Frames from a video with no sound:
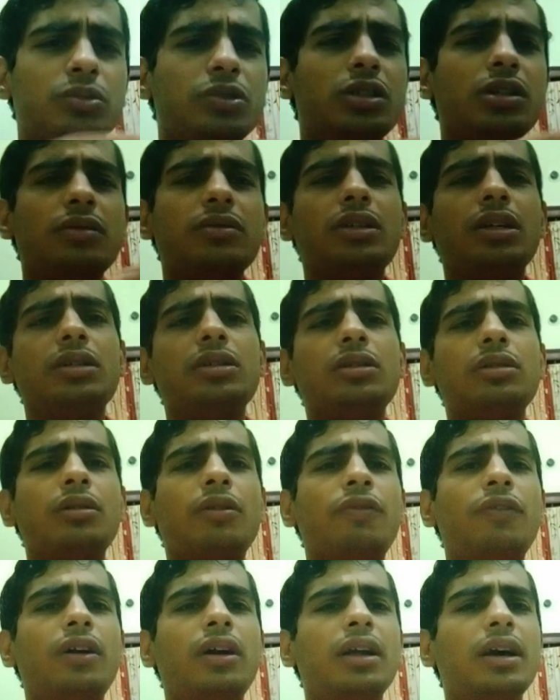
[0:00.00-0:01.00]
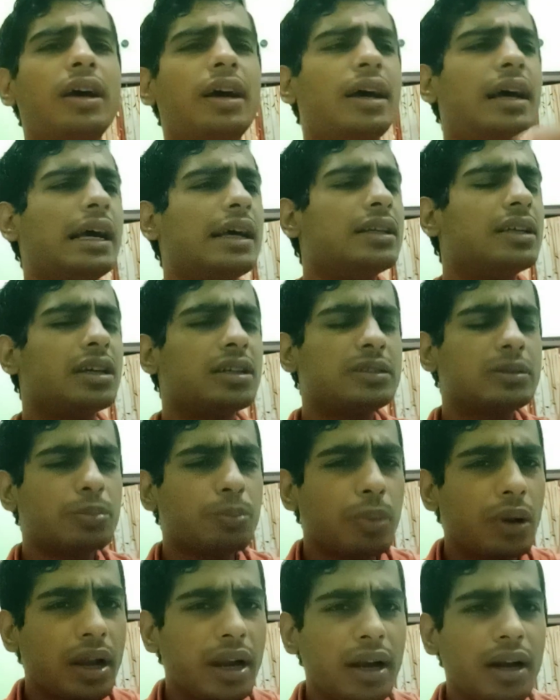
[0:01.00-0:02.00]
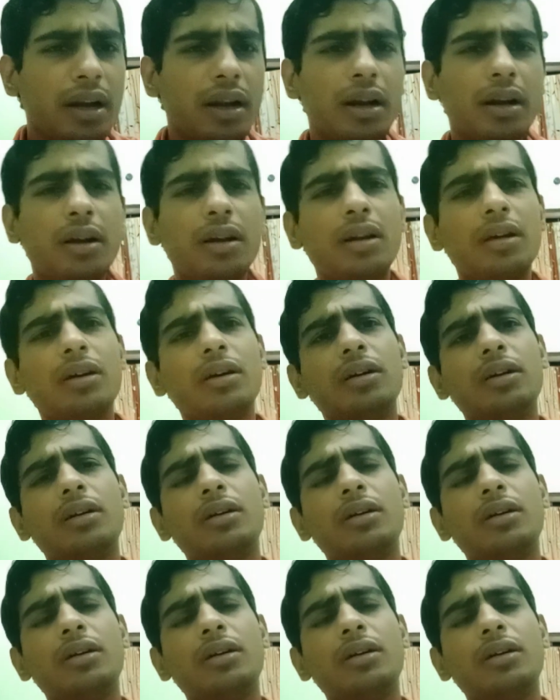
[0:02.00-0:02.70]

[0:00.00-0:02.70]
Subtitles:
Chief Justice of India has explained it